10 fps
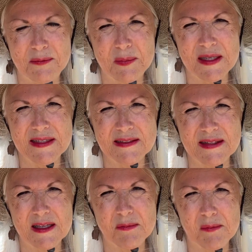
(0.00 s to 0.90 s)
peace
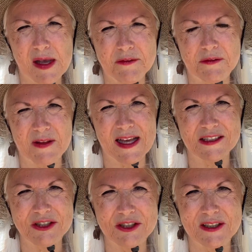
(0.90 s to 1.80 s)
in my
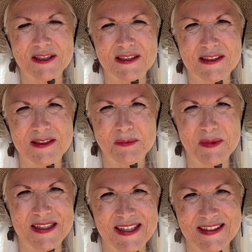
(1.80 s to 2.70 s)
flesh
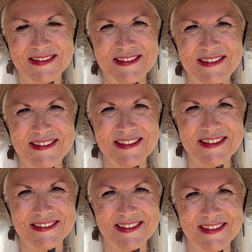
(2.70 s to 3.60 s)
because
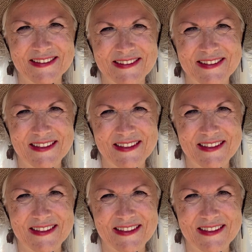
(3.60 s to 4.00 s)
Jesus